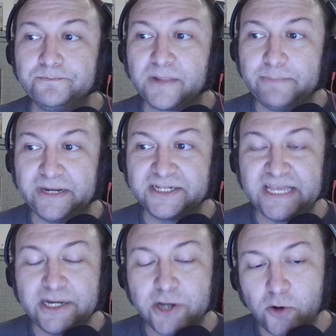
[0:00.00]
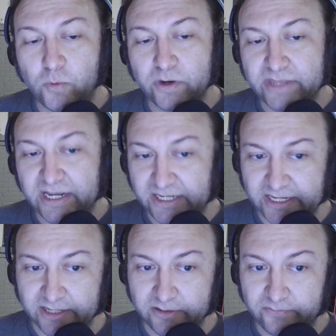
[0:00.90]
because they know where they
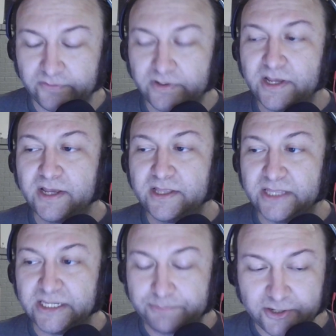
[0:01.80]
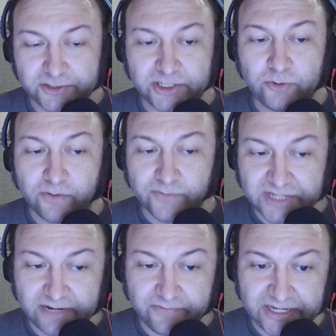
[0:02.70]
live. This person who
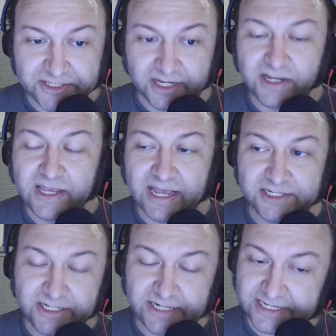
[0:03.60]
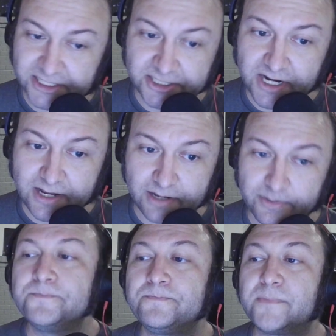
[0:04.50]
overstayed a visa and still has a job
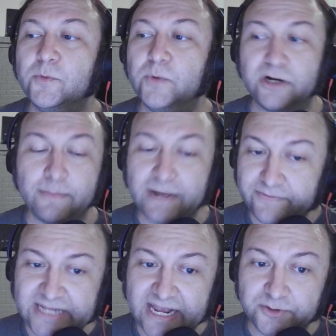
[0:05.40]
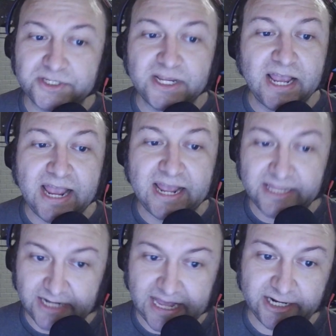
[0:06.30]
will come out of his house and
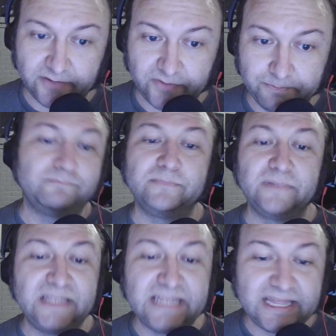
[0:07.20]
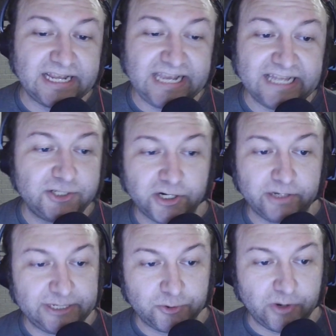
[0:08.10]
they'll handcuff him. Then the kids are going to
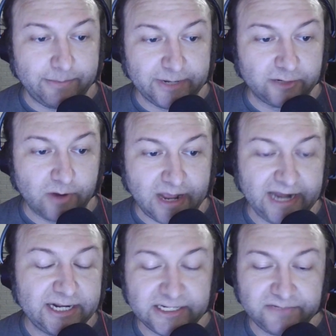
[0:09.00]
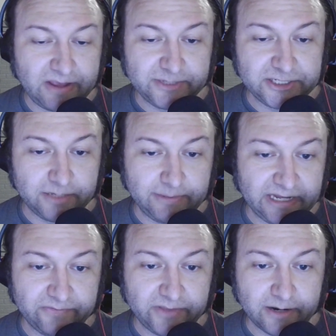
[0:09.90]
be screaming and crying, and his family's going to be
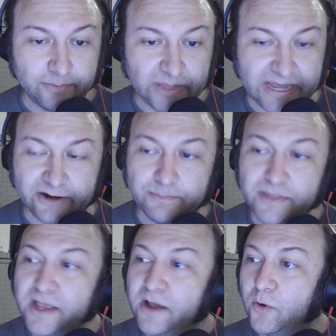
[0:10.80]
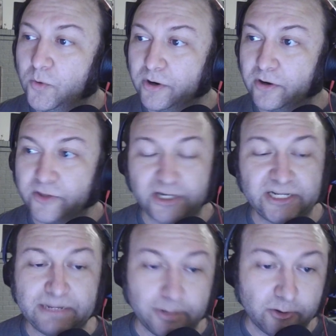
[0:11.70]
left there without him. Or they're going to
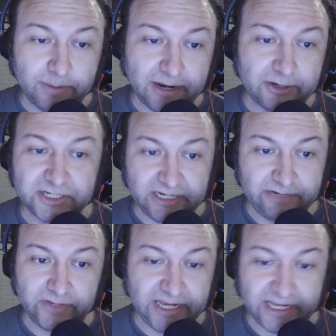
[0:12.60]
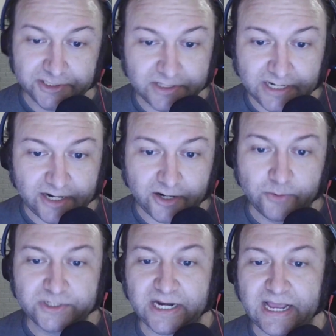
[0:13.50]
take both parents and leave the kids. I don't know
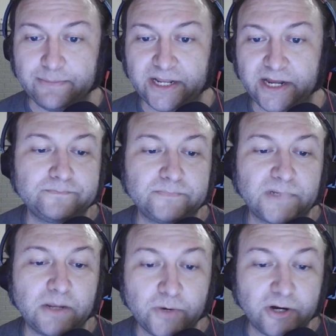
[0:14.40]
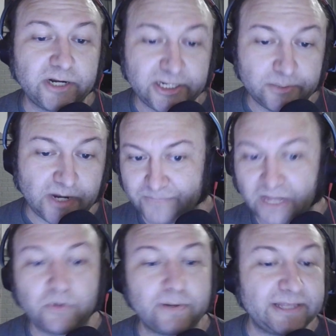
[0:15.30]
what's going to happen there. And we're all going to get to watch. And
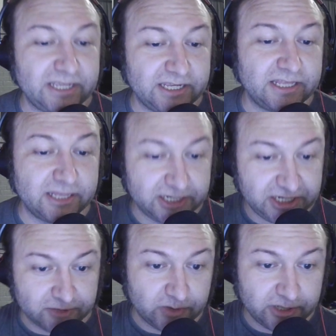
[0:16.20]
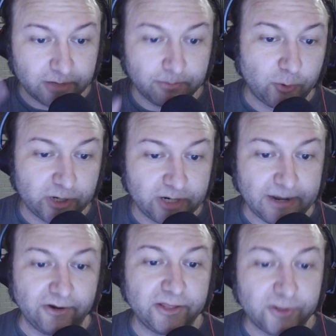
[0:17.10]
what about the, the, the children that are born in
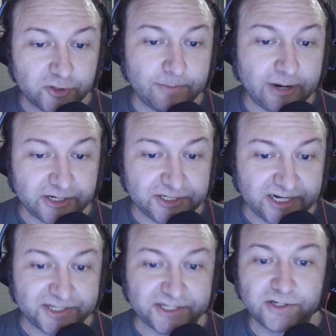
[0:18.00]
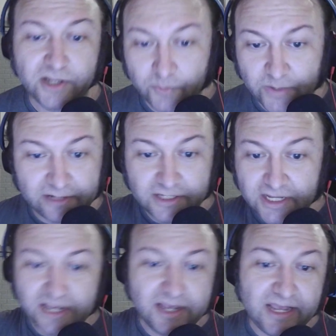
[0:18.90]
America? Those are American citizens. Well,
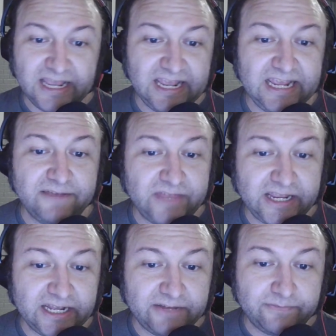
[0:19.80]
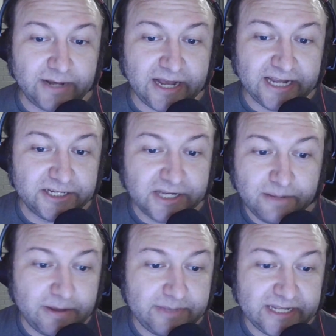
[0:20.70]
if they get left behind,
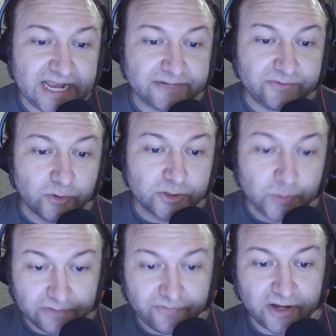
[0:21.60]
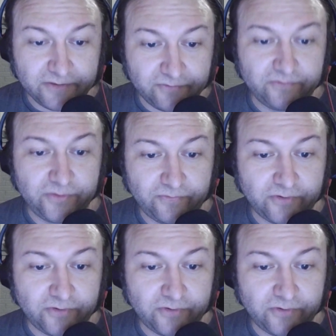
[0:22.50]
maybe the task force will have thought f- far